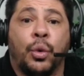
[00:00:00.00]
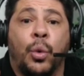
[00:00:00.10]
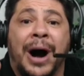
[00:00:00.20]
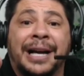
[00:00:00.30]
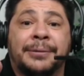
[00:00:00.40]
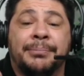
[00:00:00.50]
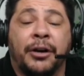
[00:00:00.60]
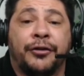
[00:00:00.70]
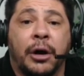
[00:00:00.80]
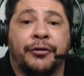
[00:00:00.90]

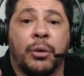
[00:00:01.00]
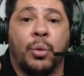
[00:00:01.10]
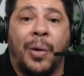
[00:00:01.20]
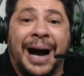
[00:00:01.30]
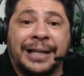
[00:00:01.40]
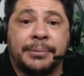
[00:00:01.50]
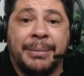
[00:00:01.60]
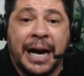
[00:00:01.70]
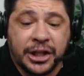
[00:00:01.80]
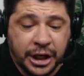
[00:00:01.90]
from white
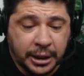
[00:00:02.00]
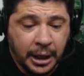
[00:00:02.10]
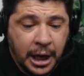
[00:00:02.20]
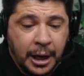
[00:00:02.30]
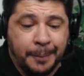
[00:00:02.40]
magic,